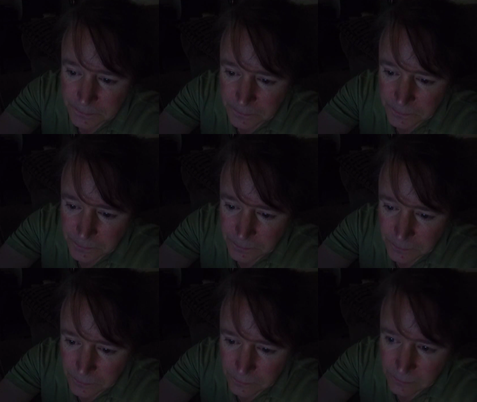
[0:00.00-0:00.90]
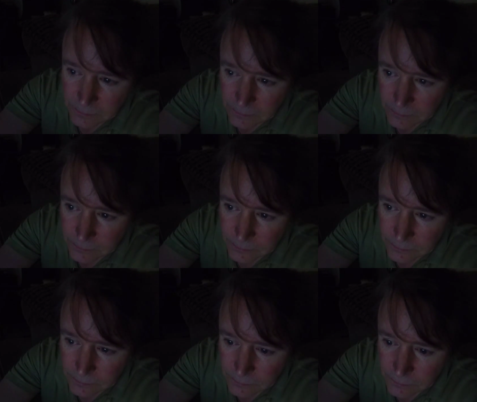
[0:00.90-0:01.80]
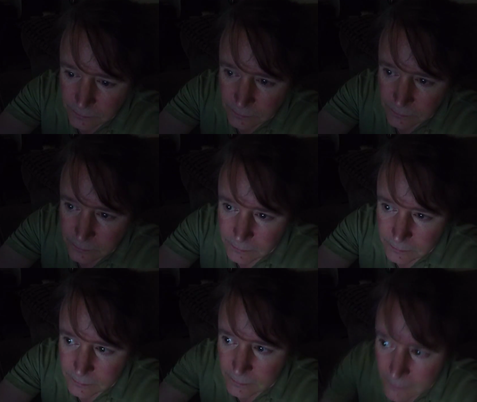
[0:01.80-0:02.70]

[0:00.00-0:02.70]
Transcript: Nothing is said.